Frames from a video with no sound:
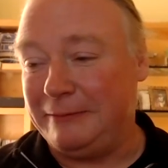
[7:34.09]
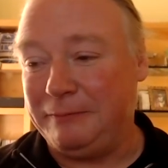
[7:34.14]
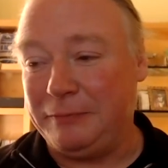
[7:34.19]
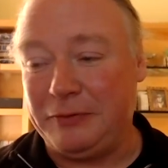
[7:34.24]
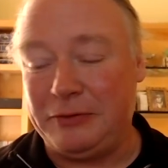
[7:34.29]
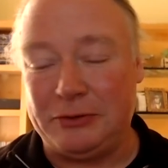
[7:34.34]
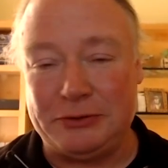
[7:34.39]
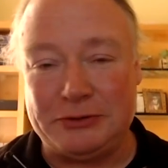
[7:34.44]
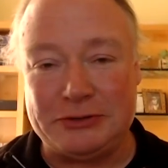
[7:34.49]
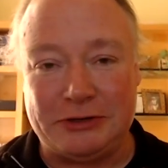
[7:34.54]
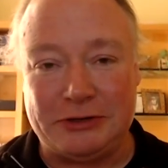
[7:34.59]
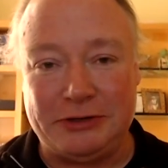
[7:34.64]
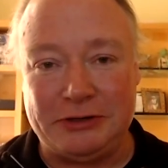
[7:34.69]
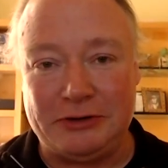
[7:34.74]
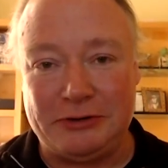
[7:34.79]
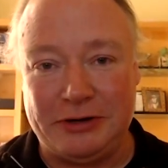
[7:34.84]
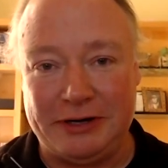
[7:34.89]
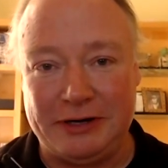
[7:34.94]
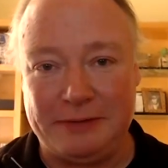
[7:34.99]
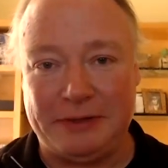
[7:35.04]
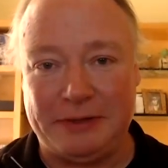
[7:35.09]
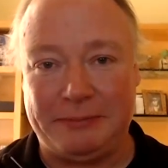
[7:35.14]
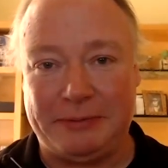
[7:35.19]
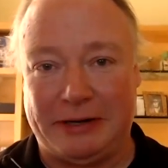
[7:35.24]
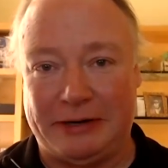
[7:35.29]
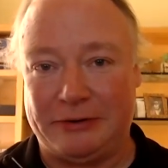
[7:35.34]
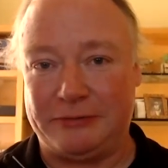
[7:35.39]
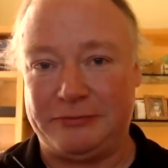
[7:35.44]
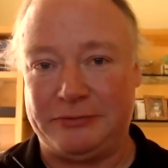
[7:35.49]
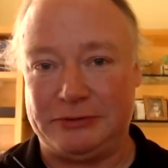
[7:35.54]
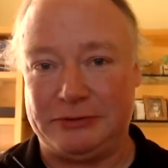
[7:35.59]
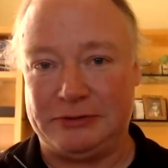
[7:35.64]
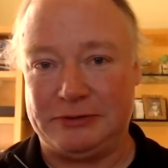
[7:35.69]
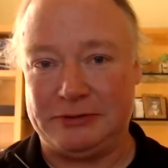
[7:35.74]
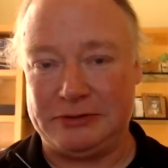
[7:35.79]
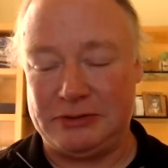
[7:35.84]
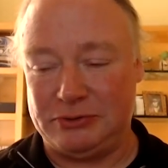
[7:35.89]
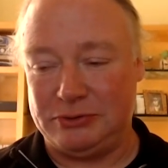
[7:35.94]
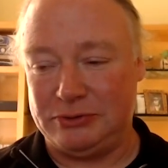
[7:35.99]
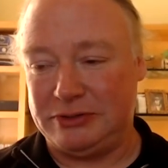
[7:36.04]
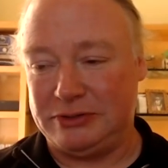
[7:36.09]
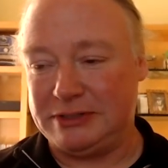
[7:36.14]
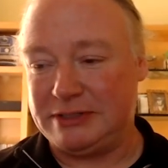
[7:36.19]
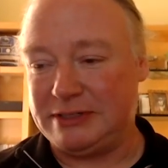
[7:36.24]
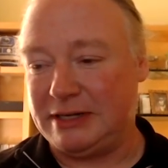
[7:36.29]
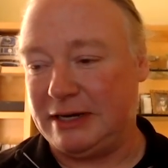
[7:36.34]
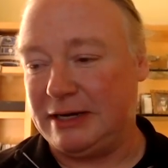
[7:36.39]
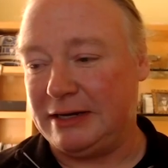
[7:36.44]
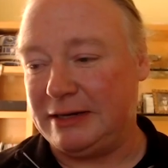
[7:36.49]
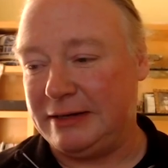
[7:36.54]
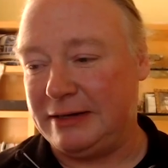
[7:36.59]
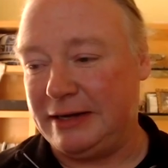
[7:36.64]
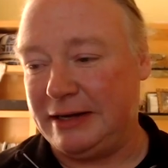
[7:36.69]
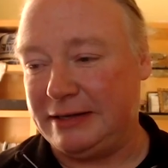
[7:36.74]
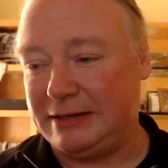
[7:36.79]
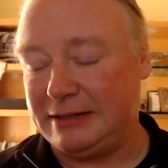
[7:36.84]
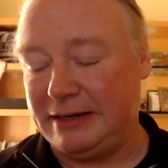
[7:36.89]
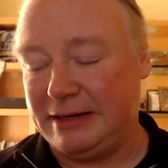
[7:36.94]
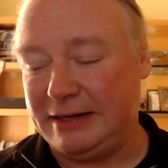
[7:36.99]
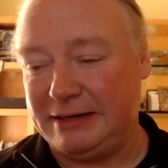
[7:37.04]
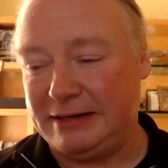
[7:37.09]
Those are incredibly powerful tools, and